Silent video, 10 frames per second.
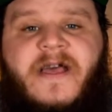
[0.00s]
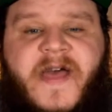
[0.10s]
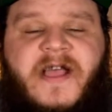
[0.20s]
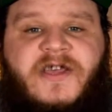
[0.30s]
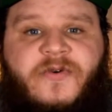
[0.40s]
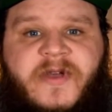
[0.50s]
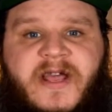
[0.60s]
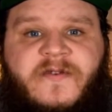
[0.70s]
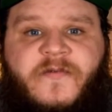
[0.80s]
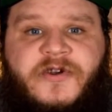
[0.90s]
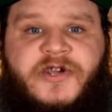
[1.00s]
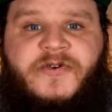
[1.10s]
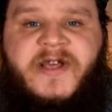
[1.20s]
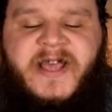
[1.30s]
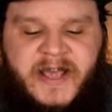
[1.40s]
Thank you again for
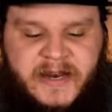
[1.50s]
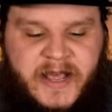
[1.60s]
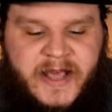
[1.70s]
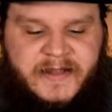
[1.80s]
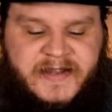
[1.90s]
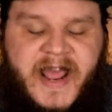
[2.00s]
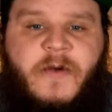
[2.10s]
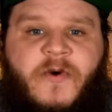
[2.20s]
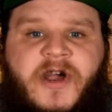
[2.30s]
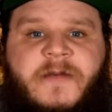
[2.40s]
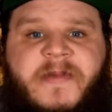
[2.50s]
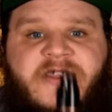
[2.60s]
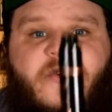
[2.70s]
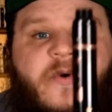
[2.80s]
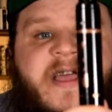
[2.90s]
tuning in. Today we're going to be
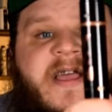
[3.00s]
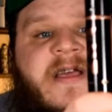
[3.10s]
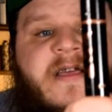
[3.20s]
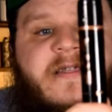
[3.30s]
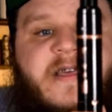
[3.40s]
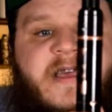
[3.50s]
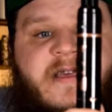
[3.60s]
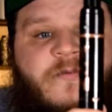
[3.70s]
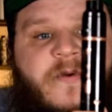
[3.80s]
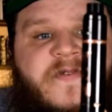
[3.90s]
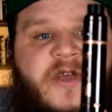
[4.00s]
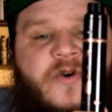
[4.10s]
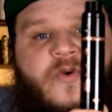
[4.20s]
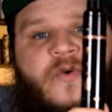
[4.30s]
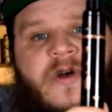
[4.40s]
doing the
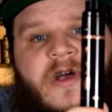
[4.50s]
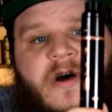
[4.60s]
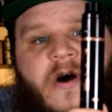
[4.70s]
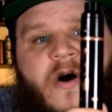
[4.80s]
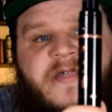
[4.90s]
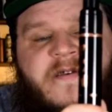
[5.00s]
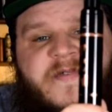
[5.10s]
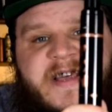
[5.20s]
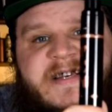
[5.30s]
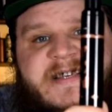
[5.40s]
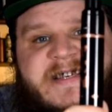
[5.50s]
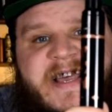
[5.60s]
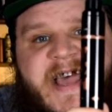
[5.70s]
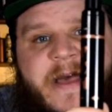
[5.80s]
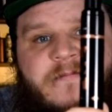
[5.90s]
review on the
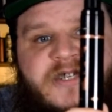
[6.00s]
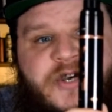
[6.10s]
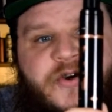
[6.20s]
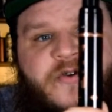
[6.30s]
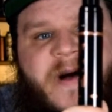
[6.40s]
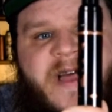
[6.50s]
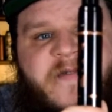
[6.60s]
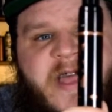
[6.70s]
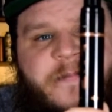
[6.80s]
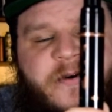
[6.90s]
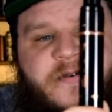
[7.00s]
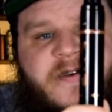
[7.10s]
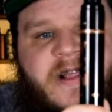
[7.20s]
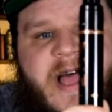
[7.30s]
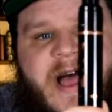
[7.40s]
VCM2 by Vaperz
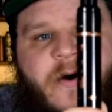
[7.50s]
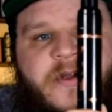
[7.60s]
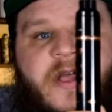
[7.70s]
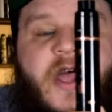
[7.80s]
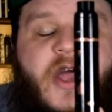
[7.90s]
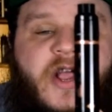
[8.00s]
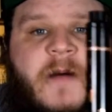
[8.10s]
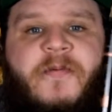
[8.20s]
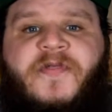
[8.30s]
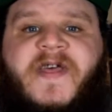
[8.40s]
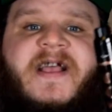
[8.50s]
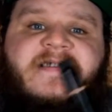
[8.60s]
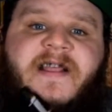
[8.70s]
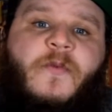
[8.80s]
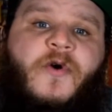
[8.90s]
Cloud. A couple
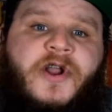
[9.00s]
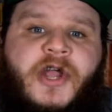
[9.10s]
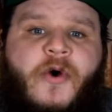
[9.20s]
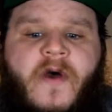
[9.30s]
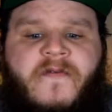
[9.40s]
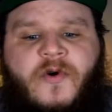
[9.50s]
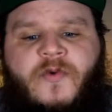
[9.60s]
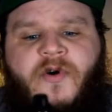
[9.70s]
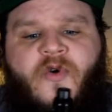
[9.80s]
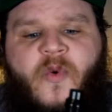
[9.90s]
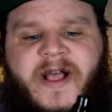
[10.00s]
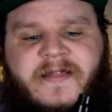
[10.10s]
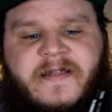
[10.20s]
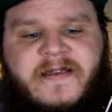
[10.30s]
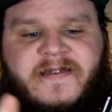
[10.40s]
things that I want to go over real quick,
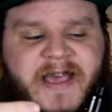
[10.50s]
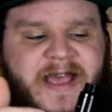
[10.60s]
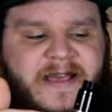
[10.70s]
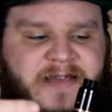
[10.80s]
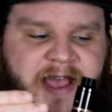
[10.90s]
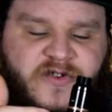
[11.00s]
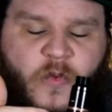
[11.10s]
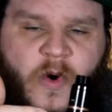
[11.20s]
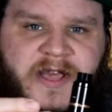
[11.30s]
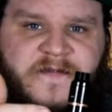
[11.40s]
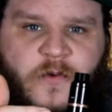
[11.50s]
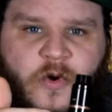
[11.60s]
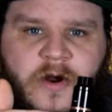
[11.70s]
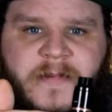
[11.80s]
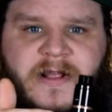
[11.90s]
that this is a
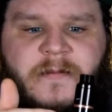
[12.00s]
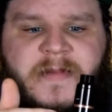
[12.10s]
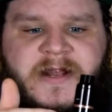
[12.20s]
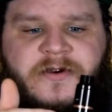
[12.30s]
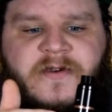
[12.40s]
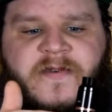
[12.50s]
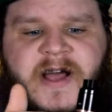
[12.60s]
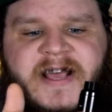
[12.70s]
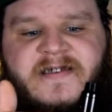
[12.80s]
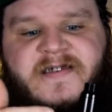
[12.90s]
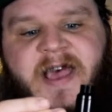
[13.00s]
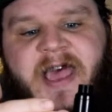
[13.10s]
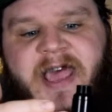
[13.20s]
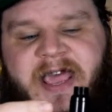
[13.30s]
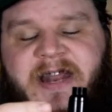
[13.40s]
24mm device.
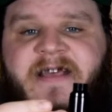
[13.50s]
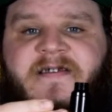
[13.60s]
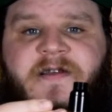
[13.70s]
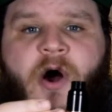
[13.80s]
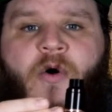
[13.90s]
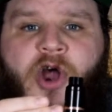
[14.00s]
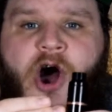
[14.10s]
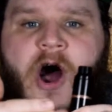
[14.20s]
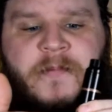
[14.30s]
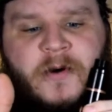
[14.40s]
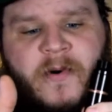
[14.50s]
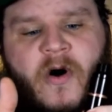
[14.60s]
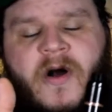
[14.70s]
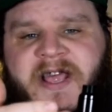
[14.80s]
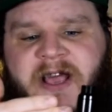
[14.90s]
It is an all copper
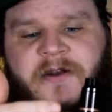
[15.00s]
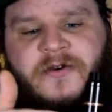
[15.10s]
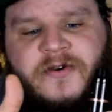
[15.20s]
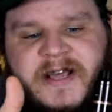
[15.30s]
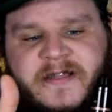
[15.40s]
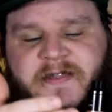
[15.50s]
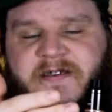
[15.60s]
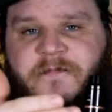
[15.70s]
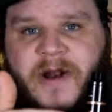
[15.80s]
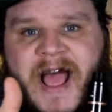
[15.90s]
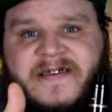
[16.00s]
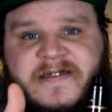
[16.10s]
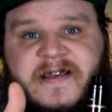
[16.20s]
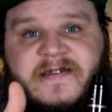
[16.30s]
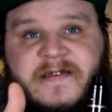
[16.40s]
body underneath this
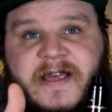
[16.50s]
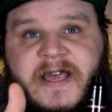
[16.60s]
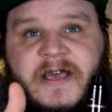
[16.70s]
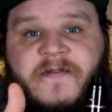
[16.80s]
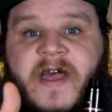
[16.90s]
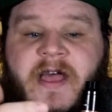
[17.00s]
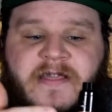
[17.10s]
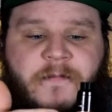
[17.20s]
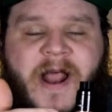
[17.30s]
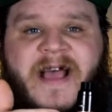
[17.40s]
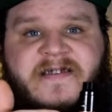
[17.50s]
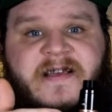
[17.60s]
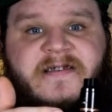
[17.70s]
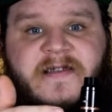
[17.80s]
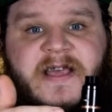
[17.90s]
plastic sleeve. The
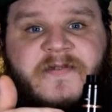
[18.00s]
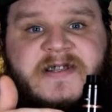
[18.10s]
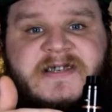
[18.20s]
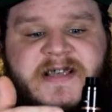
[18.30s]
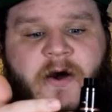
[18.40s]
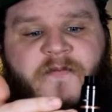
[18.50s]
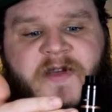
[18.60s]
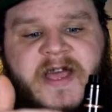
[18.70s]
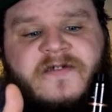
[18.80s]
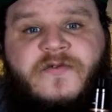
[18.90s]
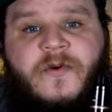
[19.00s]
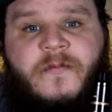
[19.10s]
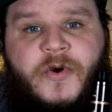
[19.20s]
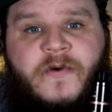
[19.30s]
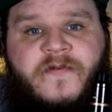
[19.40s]
plastic sleeve itself is
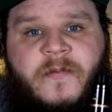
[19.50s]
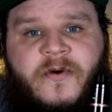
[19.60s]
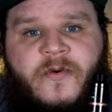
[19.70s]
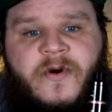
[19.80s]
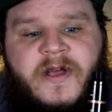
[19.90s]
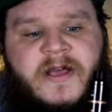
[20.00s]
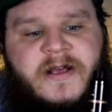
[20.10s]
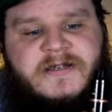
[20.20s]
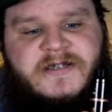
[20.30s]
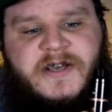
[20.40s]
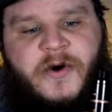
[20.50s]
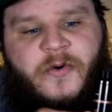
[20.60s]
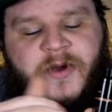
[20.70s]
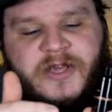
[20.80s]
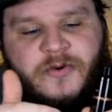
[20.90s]
removable,
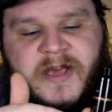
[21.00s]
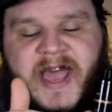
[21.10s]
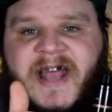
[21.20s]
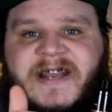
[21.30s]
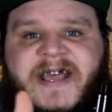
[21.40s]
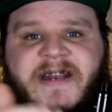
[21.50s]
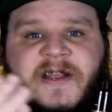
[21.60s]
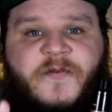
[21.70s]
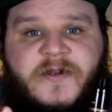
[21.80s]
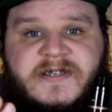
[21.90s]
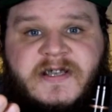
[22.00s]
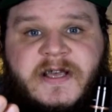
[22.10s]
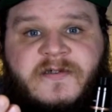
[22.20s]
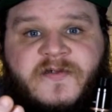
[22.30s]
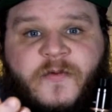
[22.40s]
so you can get different
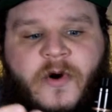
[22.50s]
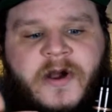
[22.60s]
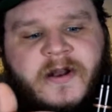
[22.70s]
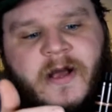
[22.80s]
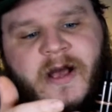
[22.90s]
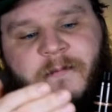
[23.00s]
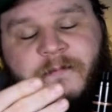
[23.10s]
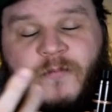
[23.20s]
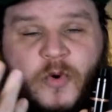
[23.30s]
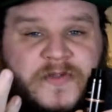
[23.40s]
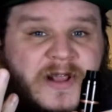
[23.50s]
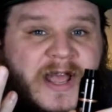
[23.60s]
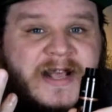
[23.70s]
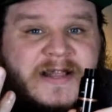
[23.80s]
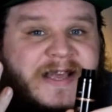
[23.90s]
sleeves for it, more than
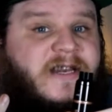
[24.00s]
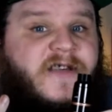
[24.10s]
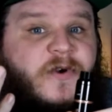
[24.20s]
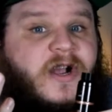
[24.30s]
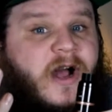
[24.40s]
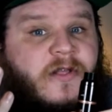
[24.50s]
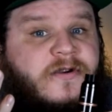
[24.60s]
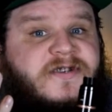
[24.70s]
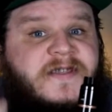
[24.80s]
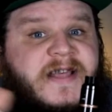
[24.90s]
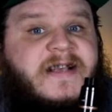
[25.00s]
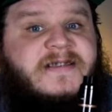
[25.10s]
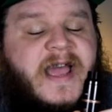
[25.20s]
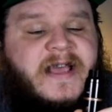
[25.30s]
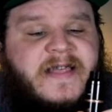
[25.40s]
likely in different colors and things
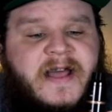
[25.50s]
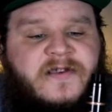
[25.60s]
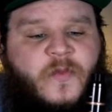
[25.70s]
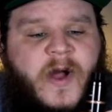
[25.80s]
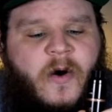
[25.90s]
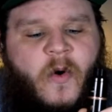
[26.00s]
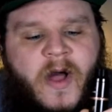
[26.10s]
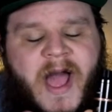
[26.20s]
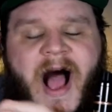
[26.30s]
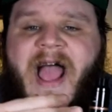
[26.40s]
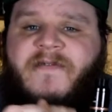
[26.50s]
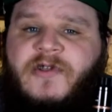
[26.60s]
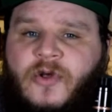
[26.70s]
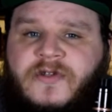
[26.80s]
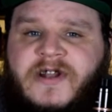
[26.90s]
like that as well. I
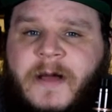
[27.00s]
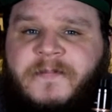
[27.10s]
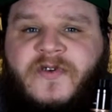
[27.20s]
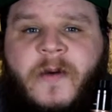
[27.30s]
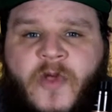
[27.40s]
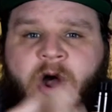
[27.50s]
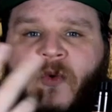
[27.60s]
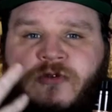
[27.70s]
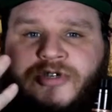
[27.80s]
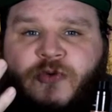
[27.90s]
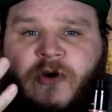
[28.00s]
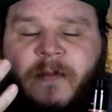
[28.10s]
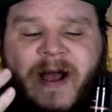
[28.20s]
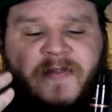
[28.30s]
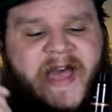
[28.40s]
haven't looked it up, so I'm not real sure
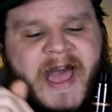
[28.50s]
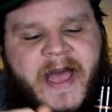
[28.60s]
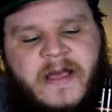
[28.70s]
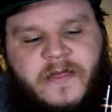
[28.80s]
about that.